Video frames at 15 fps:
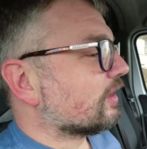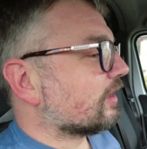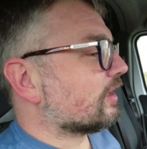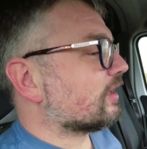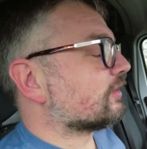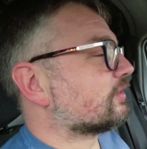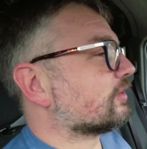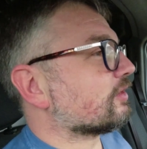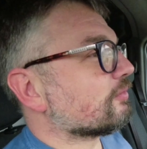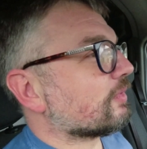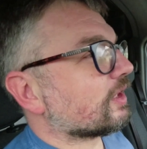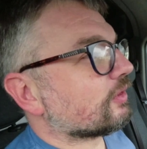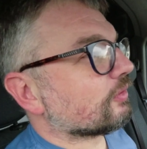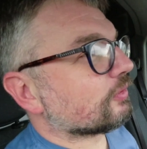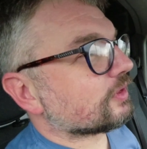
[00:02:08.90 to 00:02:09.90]
Trying to
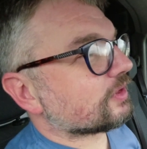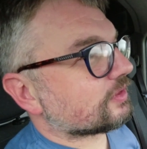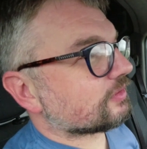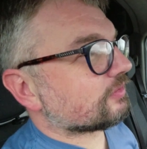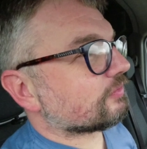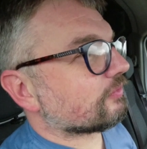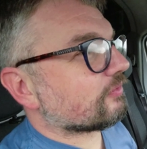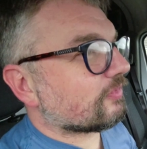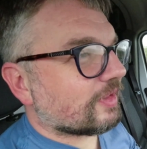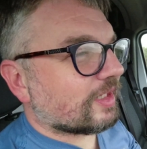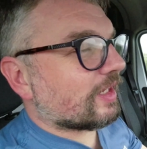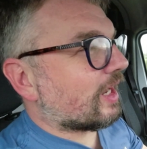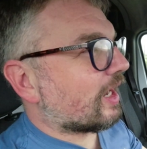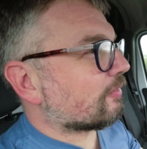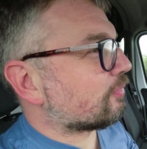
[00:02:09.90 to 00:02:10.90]
make all this
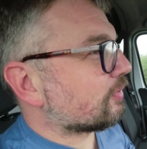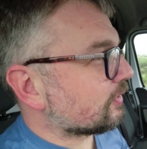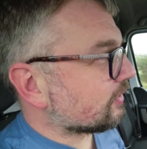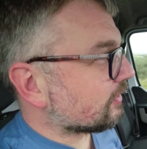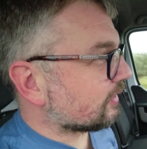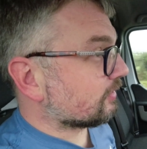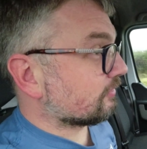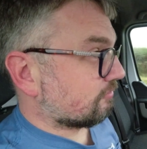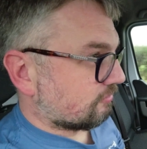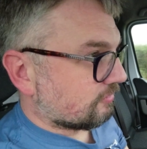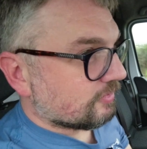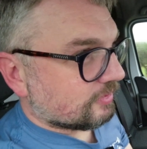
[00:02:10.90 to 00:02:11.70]
happen and